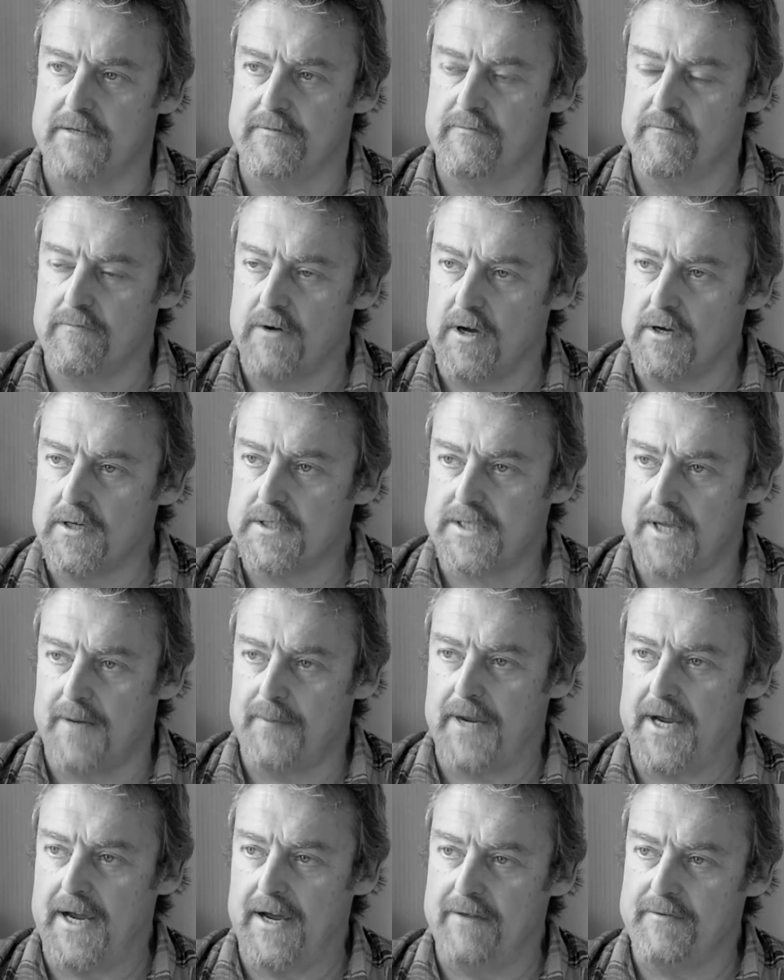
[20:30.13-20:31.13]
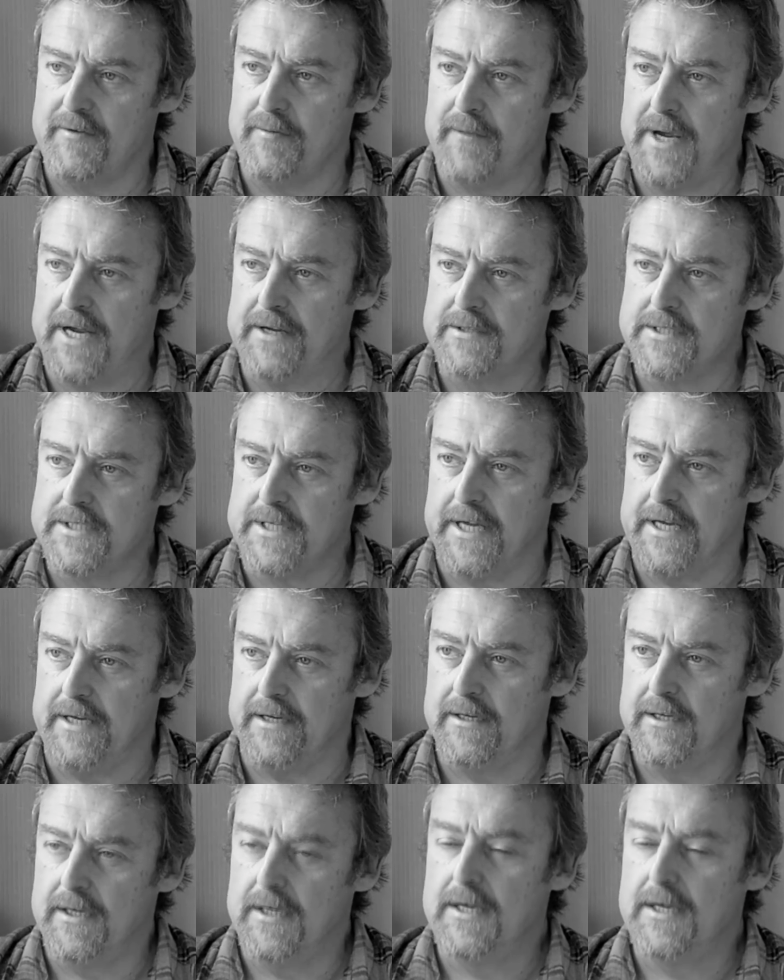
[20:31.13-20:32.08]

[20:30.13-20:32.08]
rocks up out of a mountain.